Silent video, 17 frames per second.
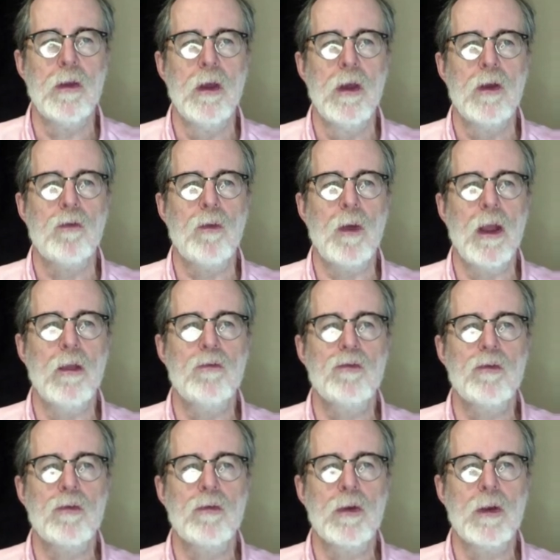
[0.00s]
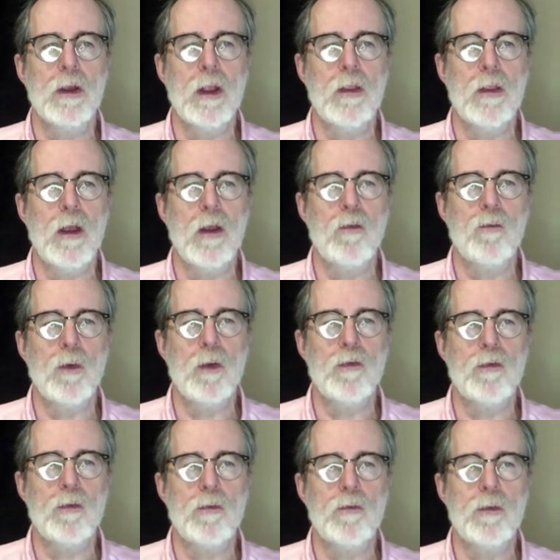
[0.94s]
grandchildren, and there's 1,
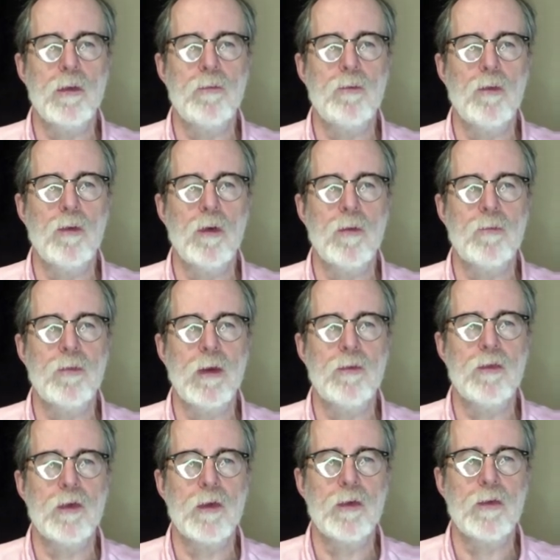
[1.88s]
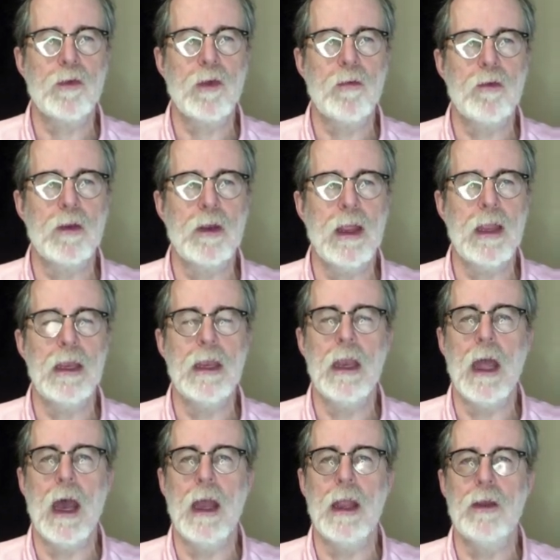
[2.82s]
2, 3, 4, 5, 6, 7, 8,
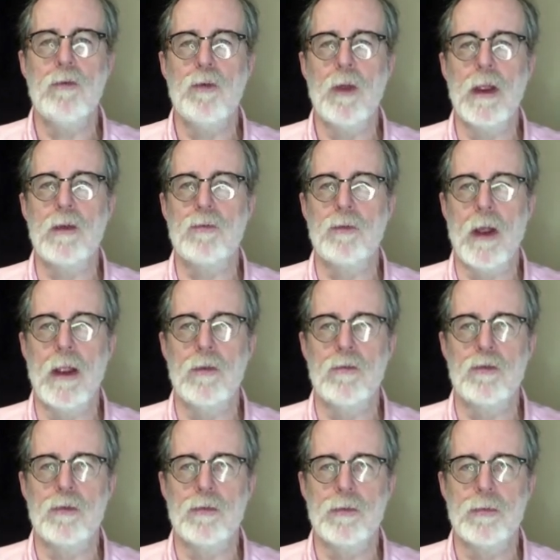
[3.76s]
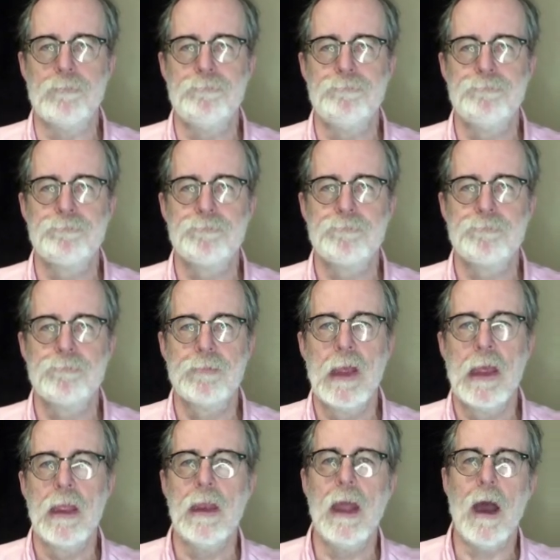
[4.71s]
9 great-grandchildren.
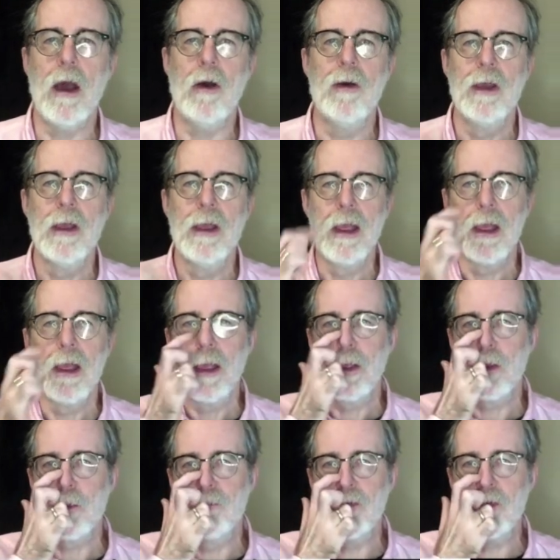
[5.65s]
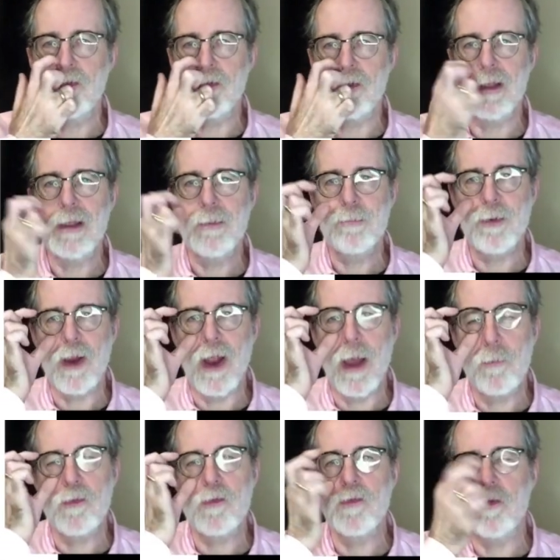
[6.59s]
Now, confusingly,
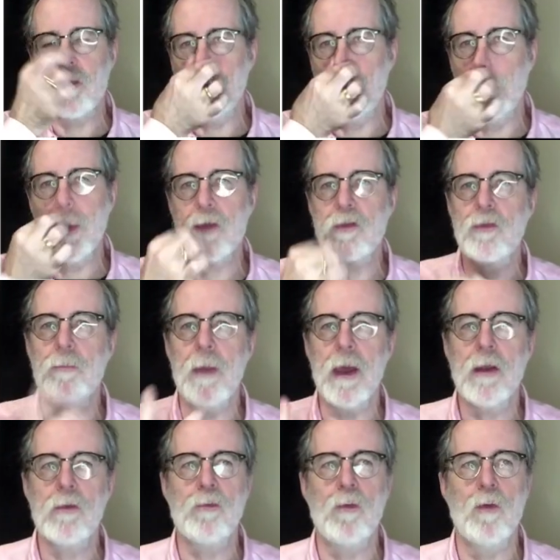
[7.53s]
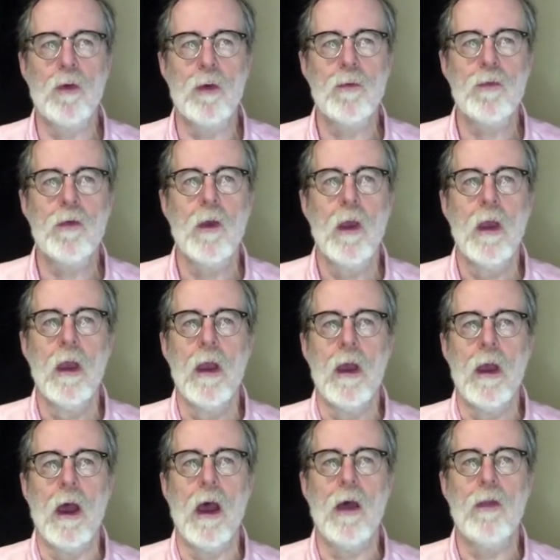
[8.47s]
perhaps to mix metaphors,
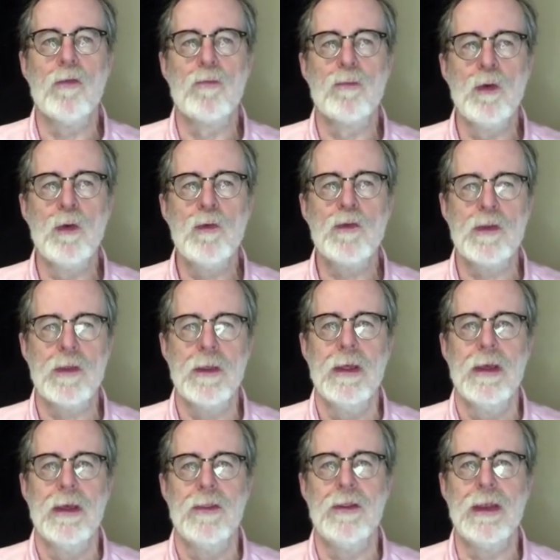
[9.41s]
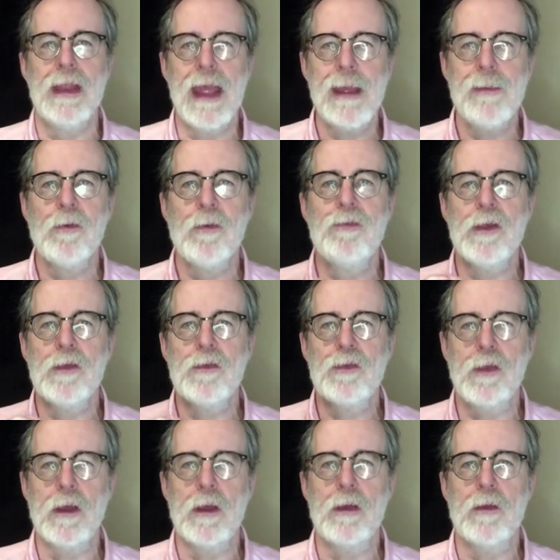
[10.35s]
the name of these
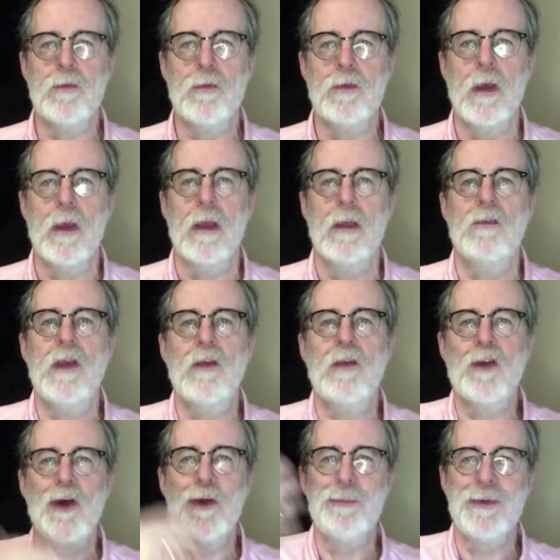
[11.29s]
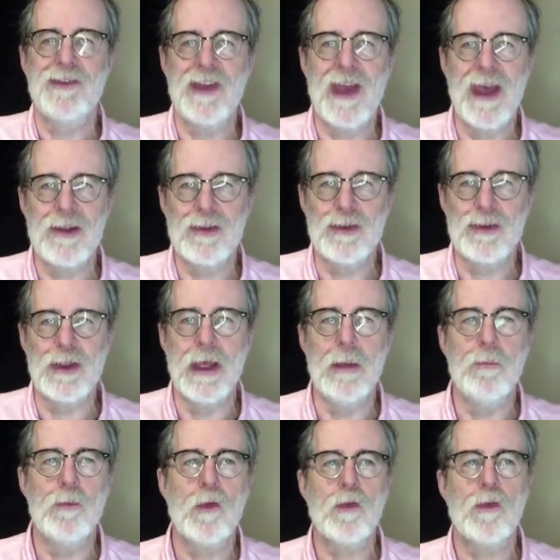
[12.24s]
things takes on botanical
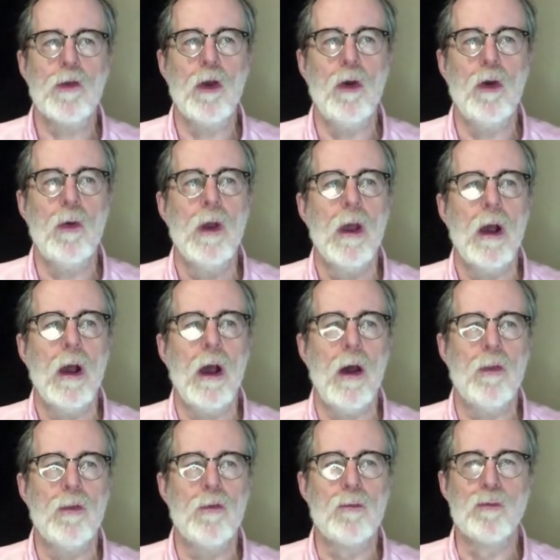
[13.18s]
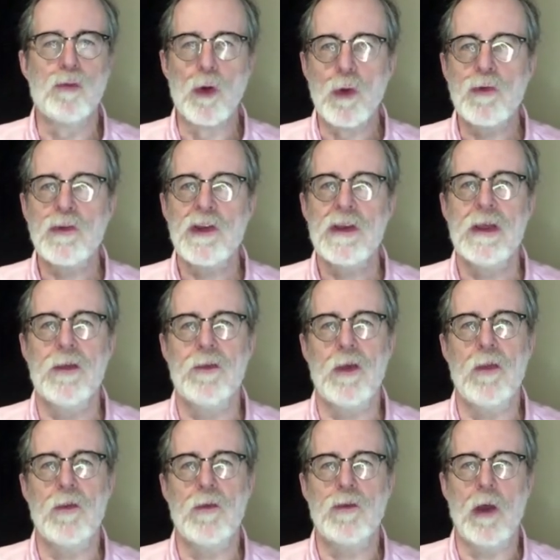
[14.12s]
names. So the root is
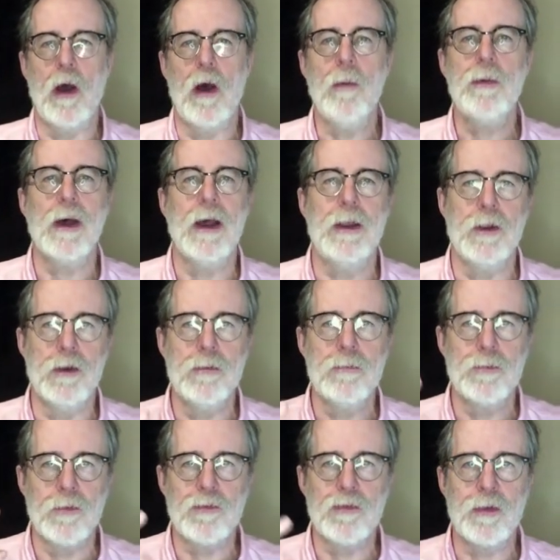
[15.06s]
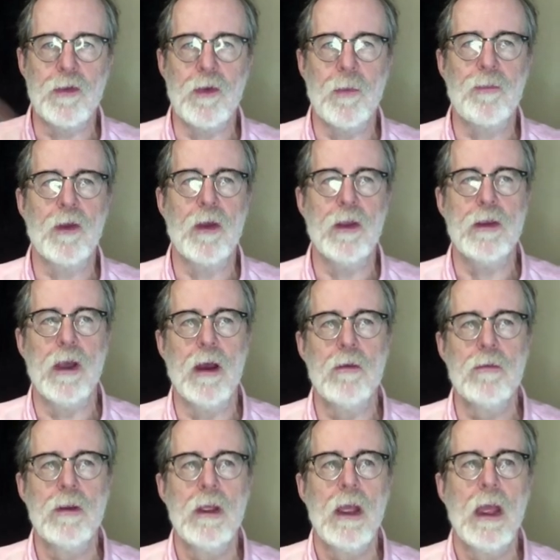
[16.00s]
at the top. I know, the tree's upside
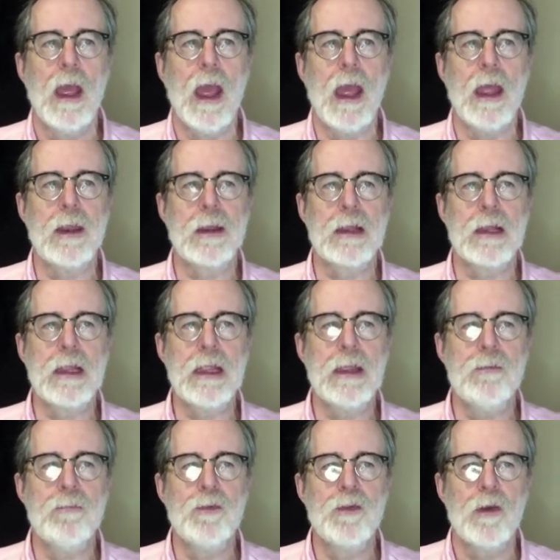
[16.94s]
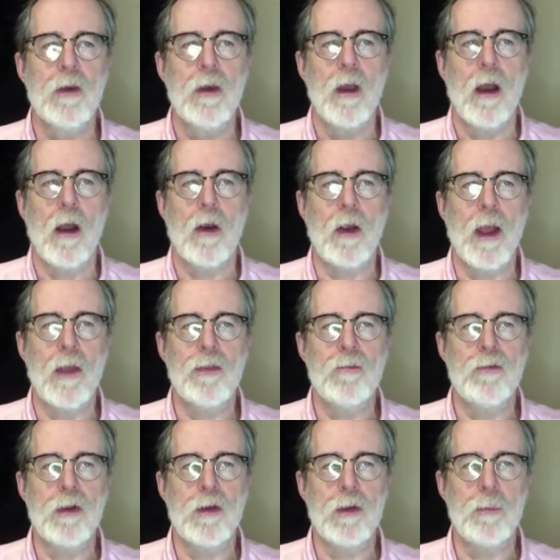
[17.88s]
down. And leaves are at the
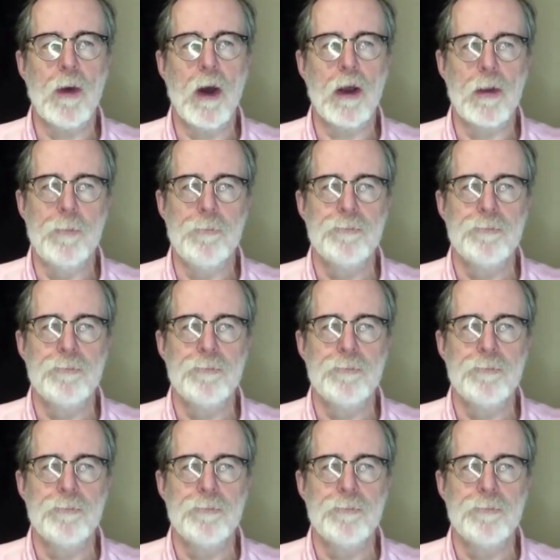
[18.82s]
very bottom.